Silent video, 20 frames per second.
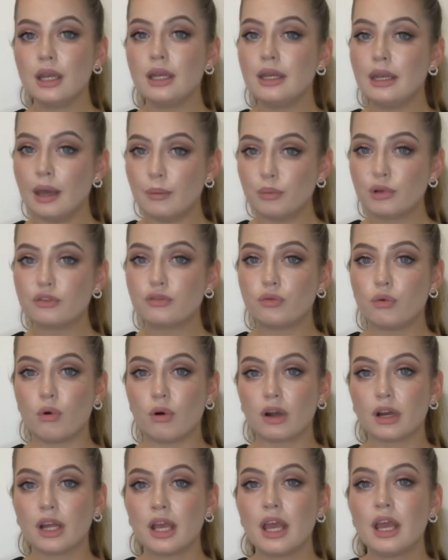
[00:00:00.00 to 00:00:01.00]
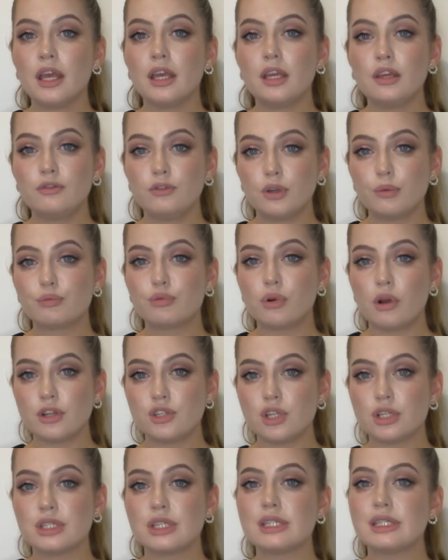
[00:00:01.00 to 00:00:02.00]
Number 4. If your
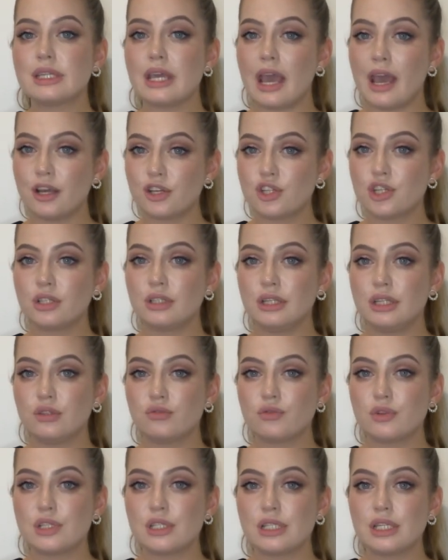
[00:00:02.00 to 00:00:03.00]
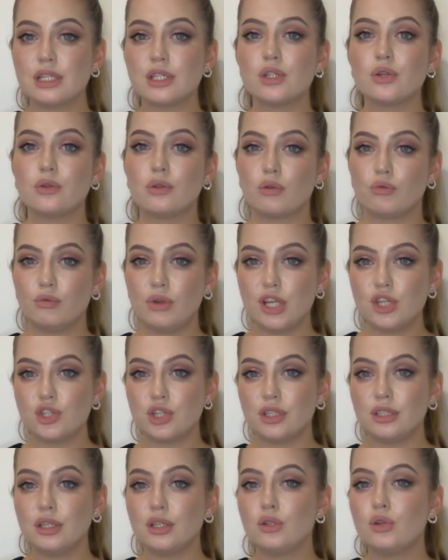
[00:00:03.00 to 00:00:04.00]
project is actually interesting to the
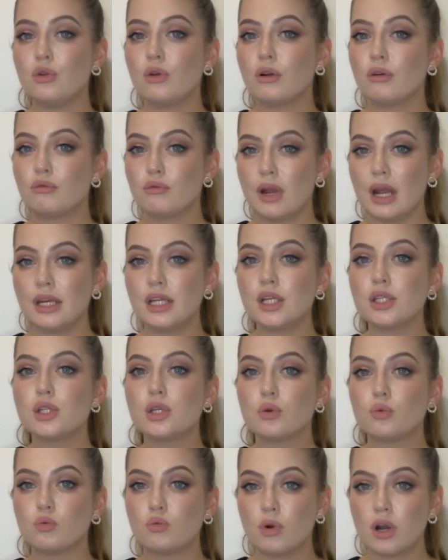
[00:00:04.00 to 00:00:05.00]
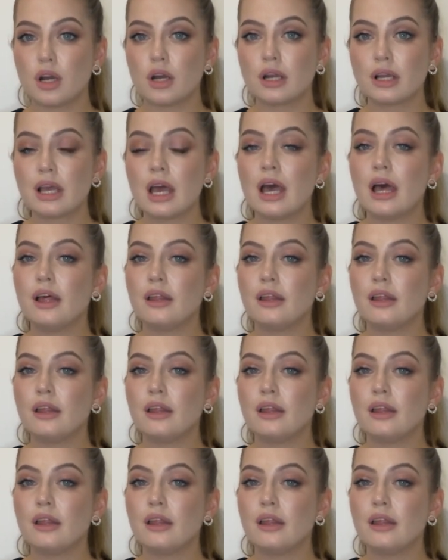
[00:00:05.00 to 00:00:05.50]
region and you are ready to work,